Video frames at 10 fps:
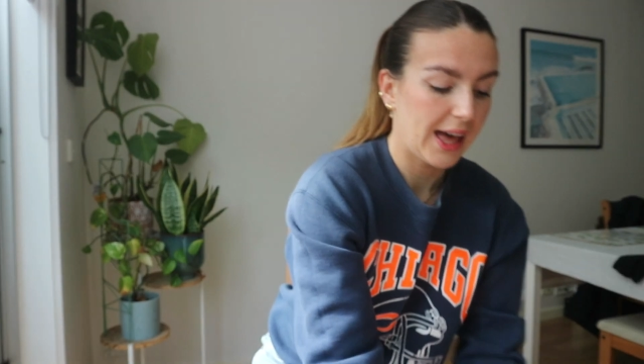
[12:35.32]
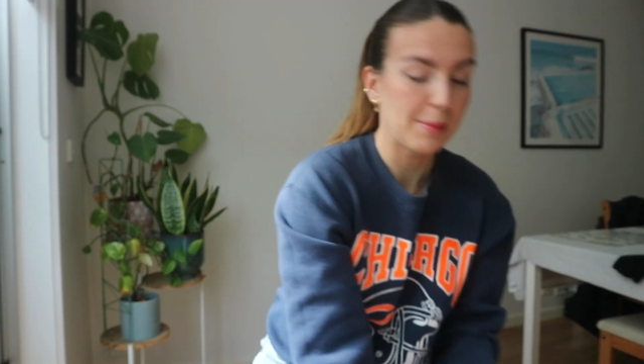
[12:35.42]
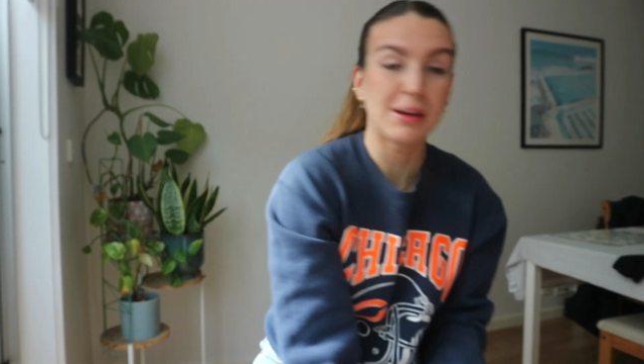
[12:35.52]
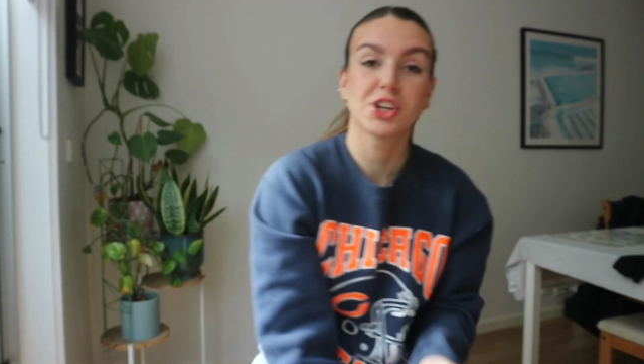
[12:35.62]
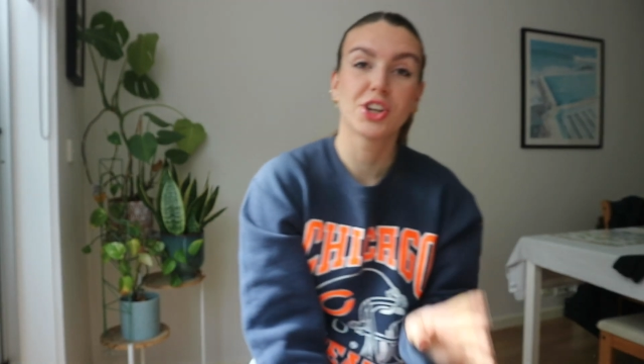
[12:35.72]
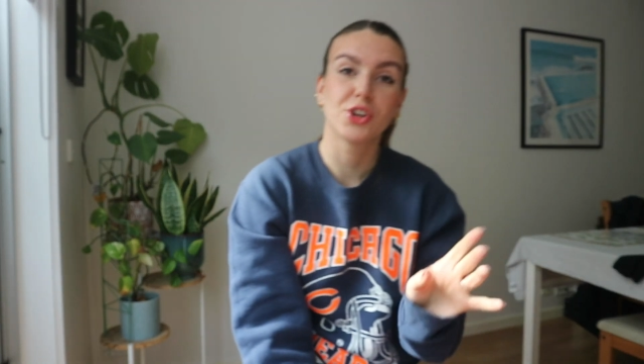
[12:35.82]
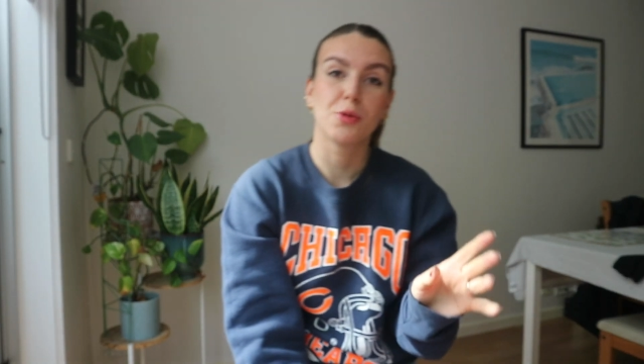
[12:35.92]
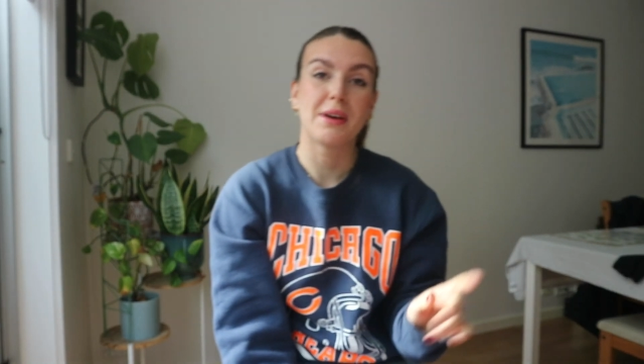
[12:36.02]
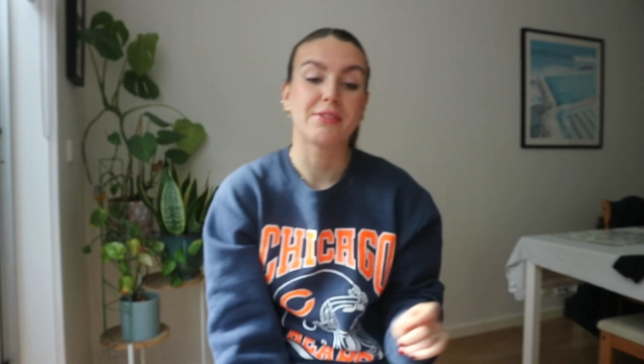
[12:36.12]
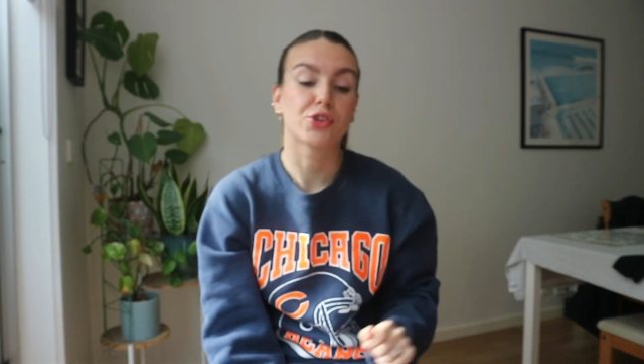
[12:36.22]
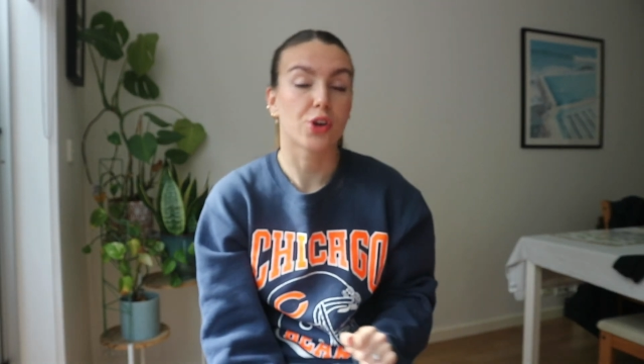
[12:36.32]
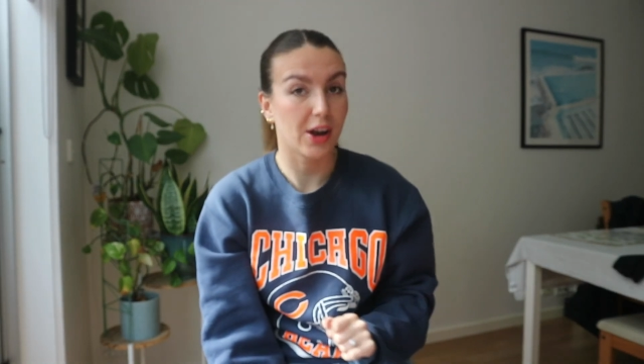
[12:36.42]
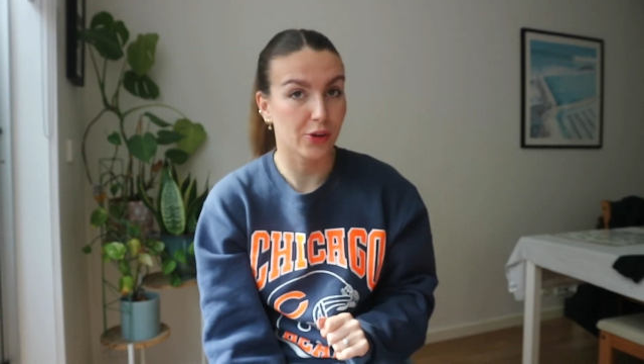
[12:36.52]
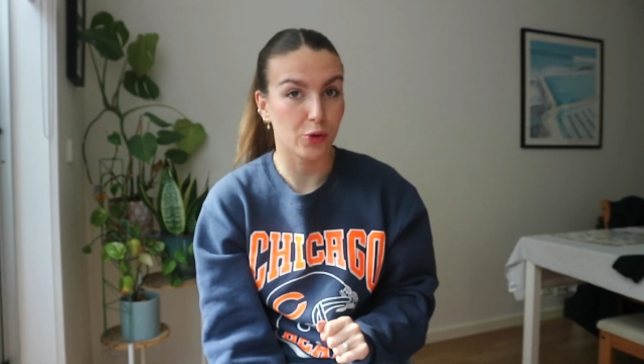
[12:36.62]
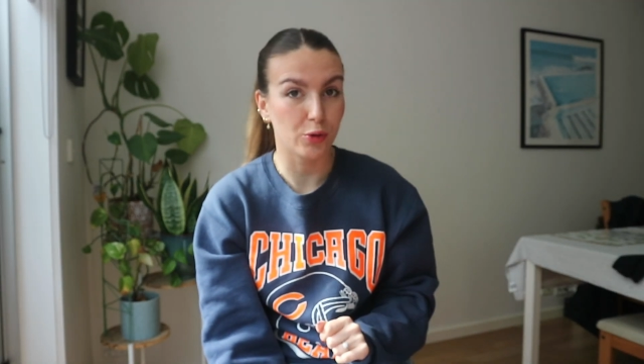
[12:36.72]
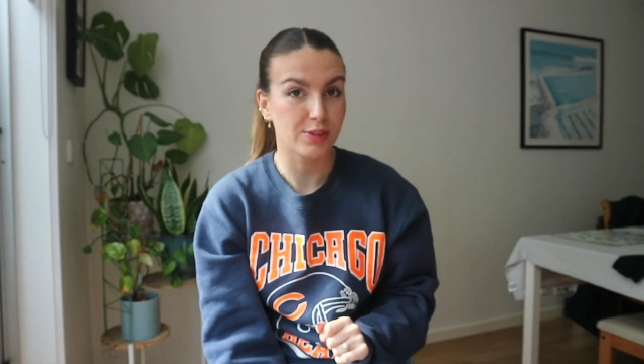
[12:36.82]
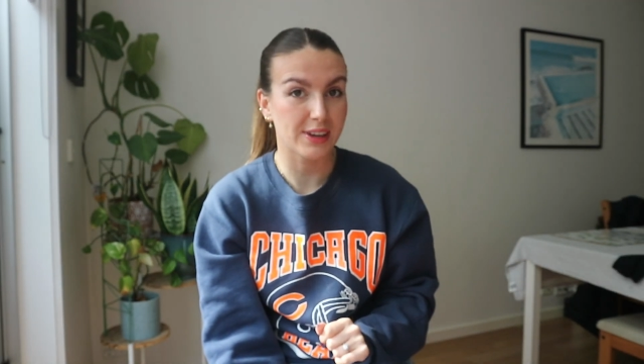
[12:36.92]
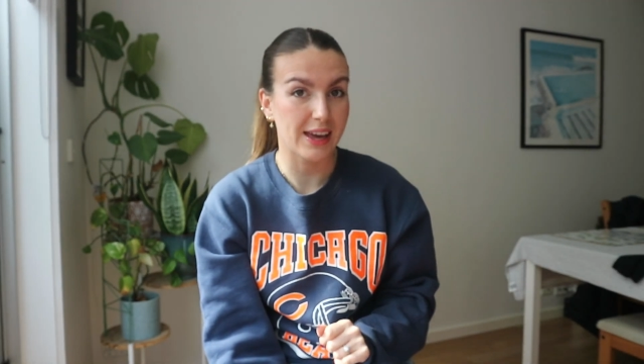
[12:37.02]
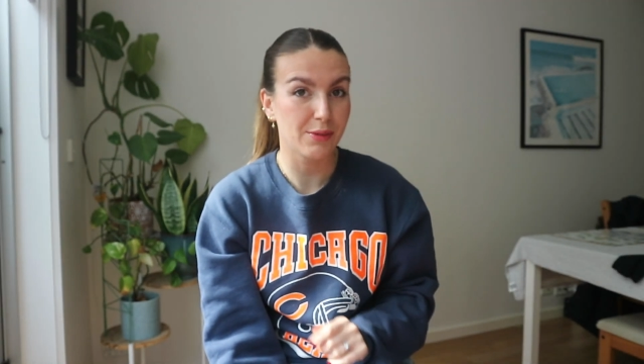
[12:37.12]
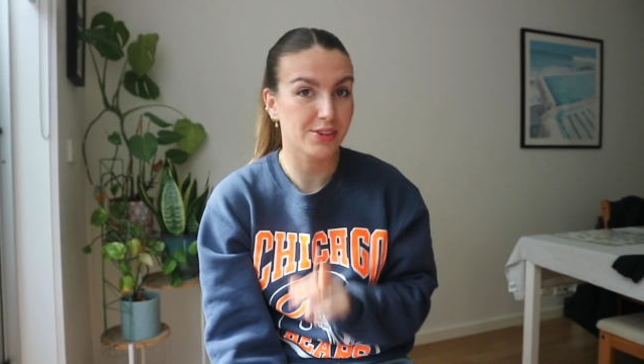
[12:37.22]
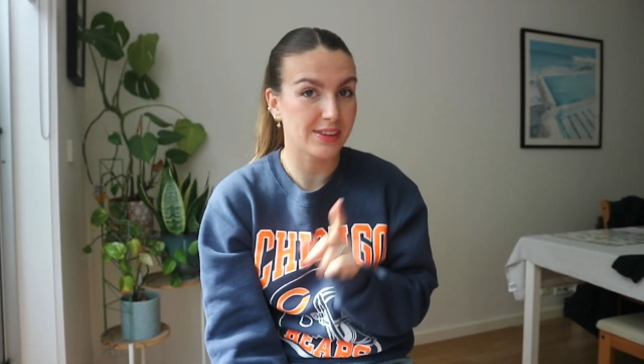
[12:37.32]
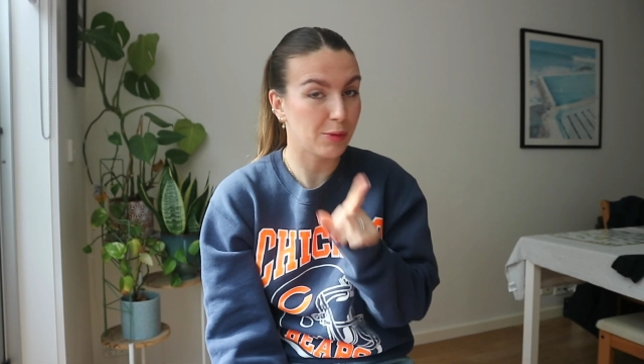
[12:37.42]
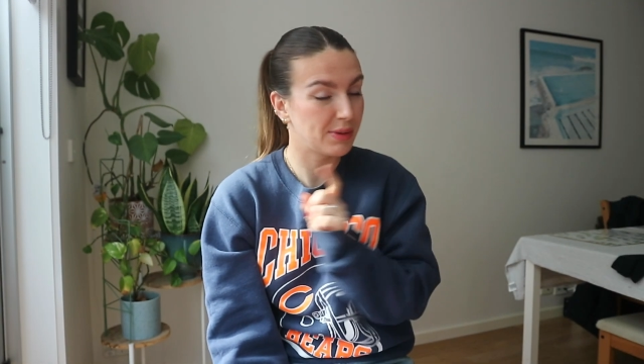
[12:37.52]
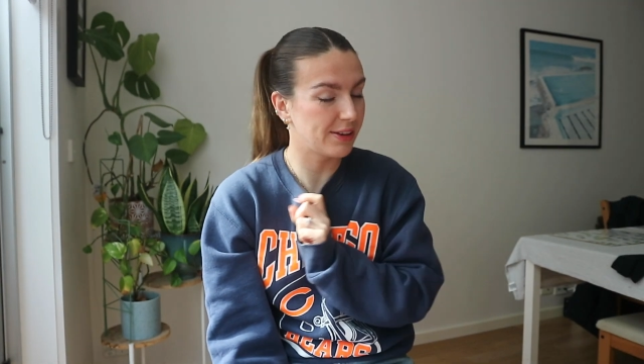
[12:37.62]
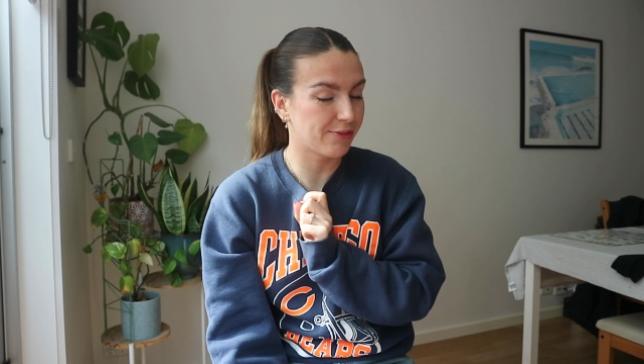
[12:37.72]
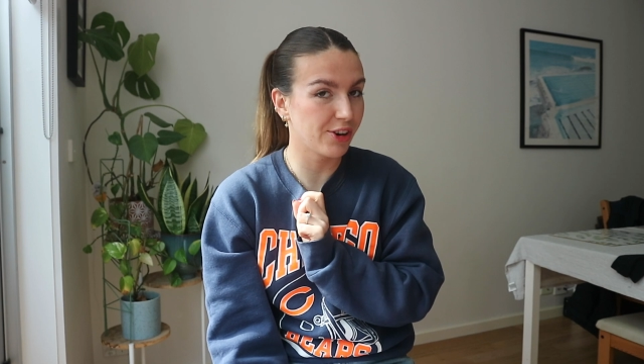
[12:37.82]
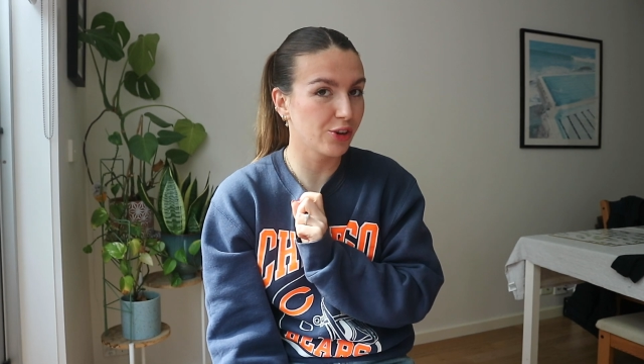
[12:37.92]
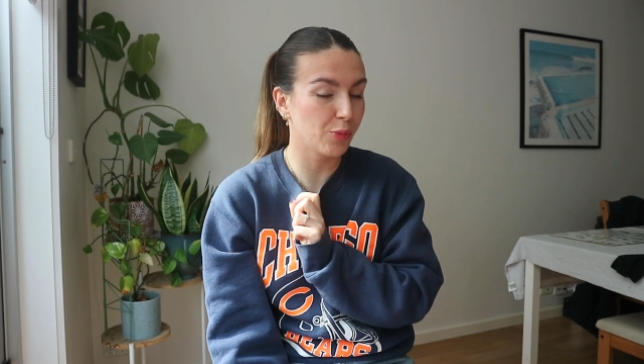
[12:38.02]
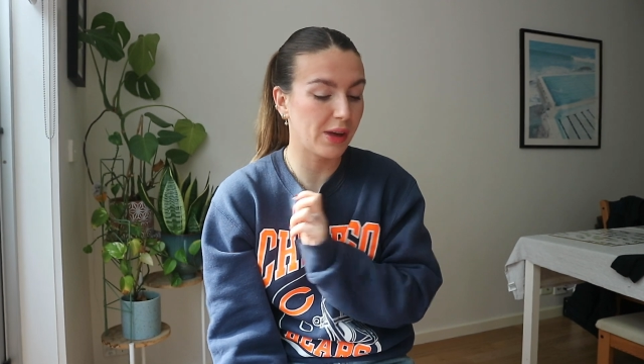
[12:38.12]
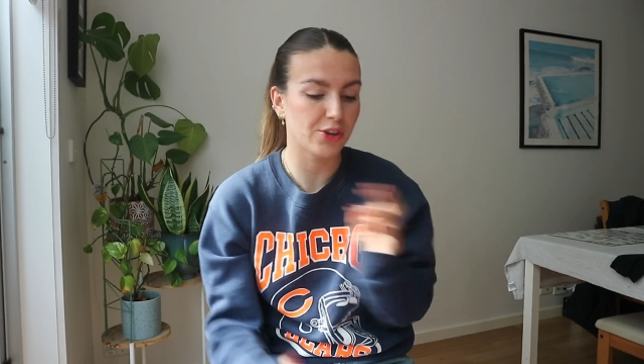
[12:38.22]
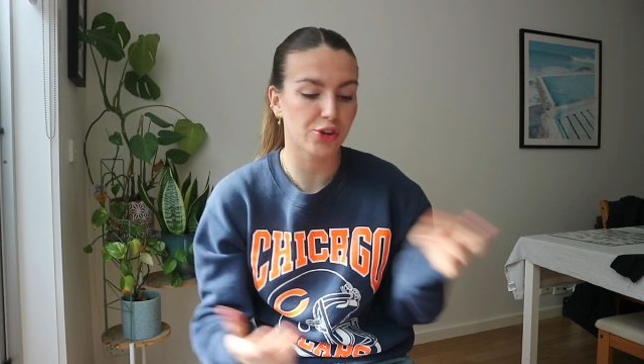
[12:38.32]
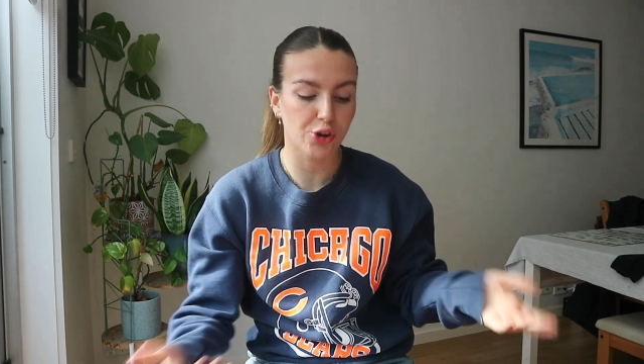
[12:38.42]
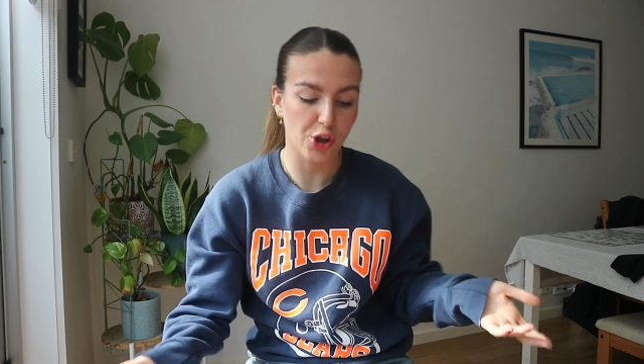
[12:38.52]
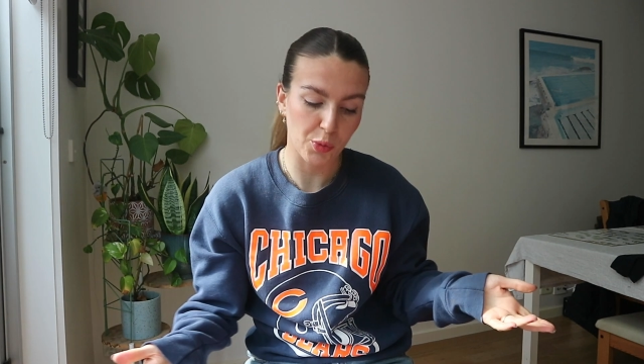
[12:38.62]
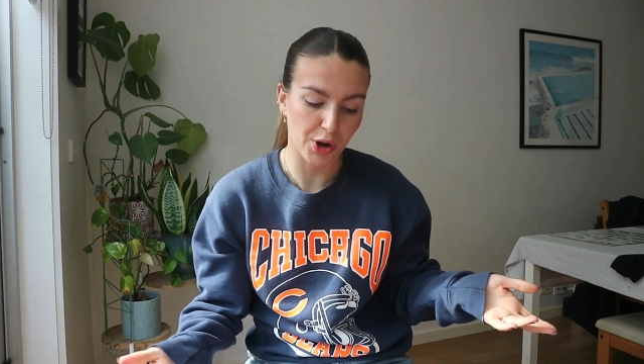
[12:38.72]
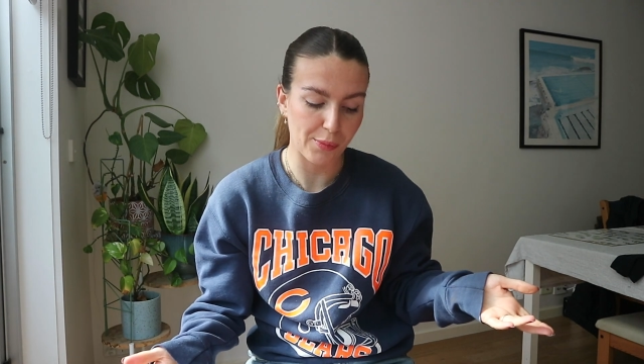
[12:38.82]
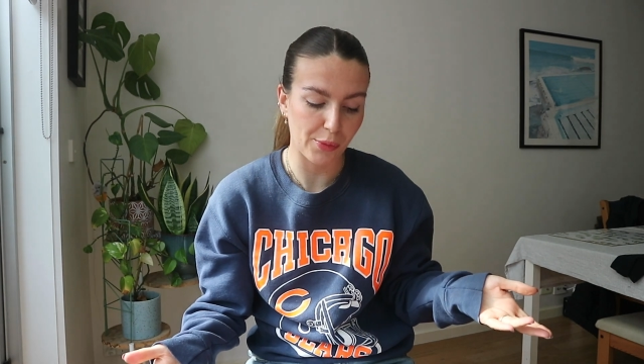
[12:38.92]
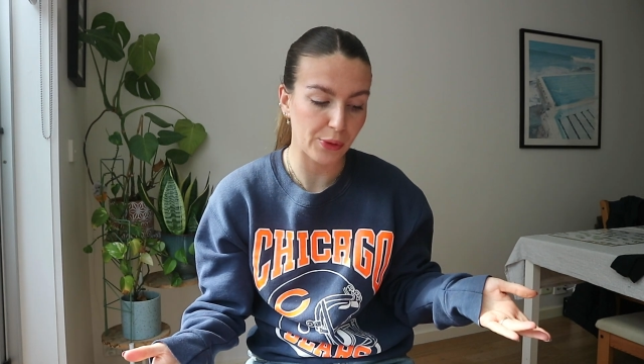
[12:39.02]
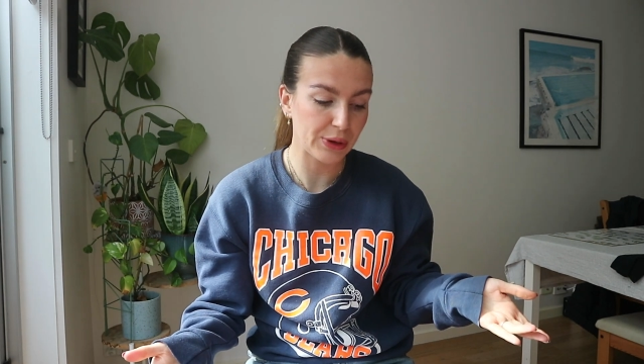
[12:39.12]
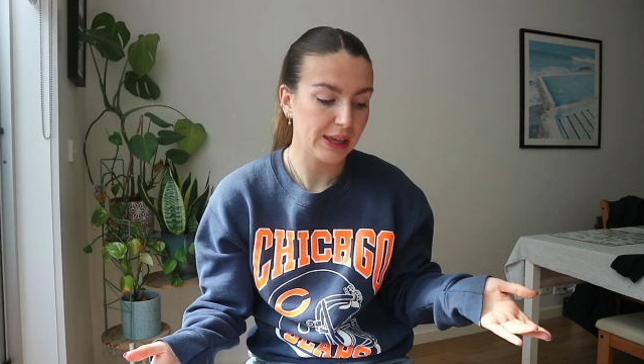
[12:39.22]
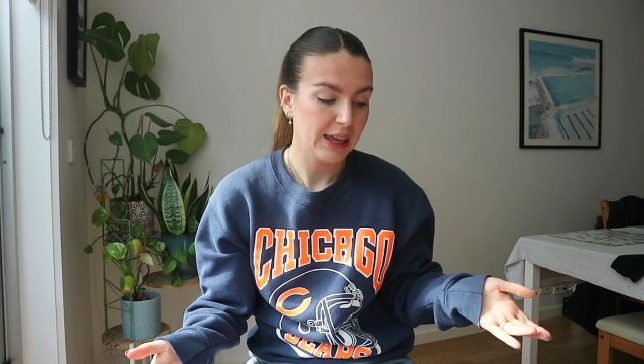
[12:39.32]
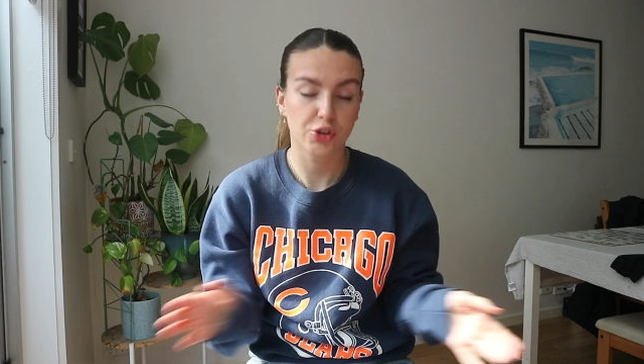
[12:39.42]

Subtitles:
I'm actually going to do a bit of a try on haul today, which is a little bit different. Normally I just show you what I bought.